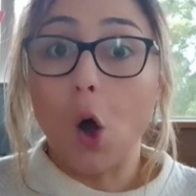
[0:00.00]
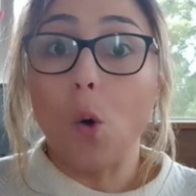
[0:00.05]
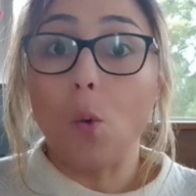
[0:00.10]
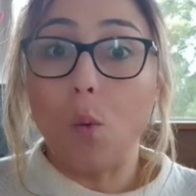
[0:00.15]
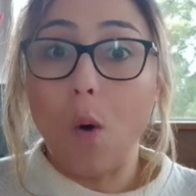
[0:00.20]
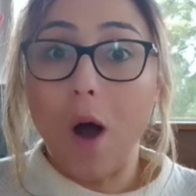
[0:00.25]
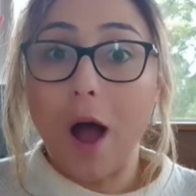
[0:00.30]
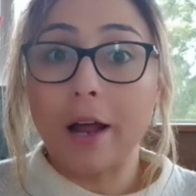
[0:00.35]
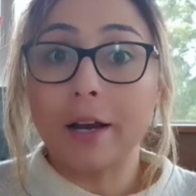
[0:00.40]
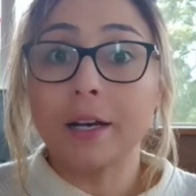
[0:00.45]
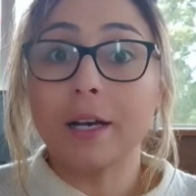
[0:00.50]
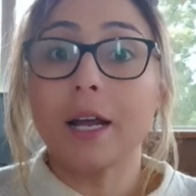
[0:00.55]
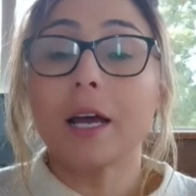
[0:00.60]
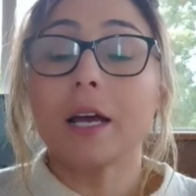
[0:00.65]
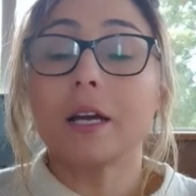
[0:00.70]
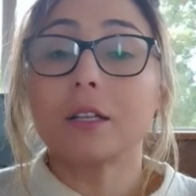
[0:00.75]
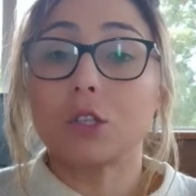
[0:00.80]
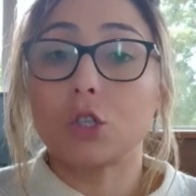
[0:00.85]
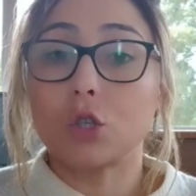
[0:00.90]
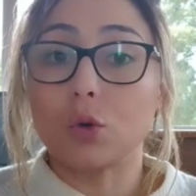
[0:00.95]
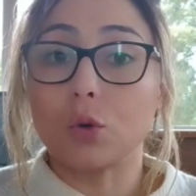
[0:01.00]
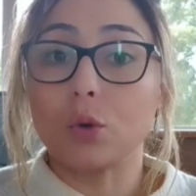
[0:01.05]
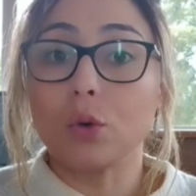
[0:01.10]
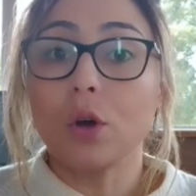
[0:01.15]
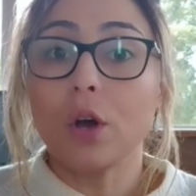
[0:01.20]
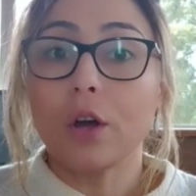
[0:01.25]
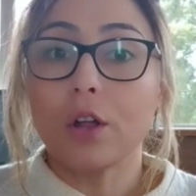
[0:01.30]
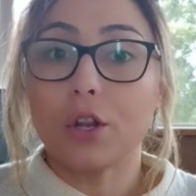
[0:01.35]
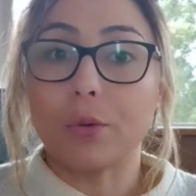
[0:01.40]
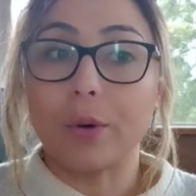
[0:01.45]
1, 2,
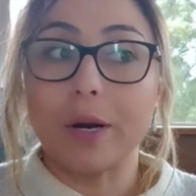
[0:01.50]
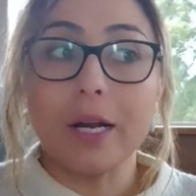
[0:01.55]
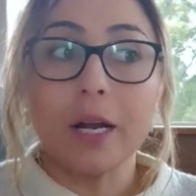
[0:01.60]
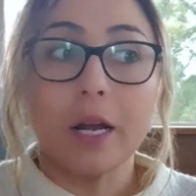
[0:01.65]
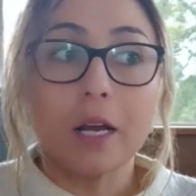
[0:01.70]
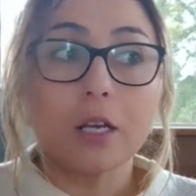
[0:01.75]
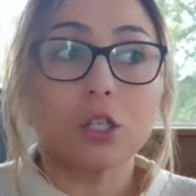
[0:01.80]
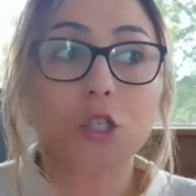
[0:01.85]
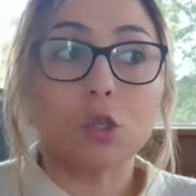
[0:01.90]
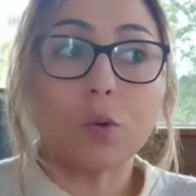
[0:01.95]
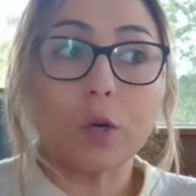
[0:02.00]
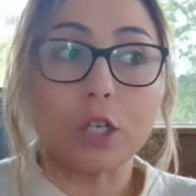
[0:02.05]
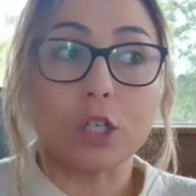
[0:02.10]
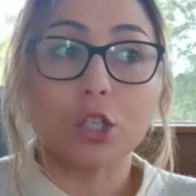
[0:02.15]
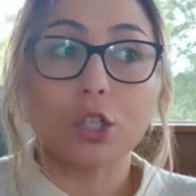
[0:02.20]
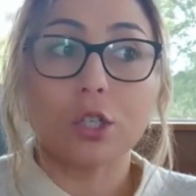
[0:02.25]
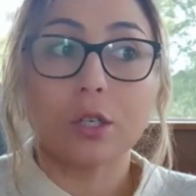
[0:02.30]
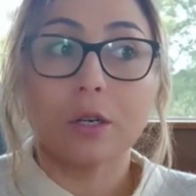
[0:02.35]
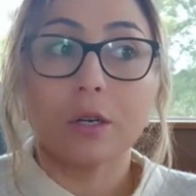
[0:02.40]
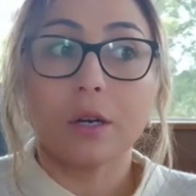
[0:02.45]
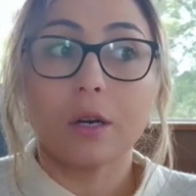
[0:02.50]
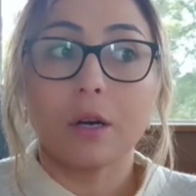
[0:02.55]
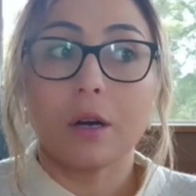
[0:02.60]
3, swish.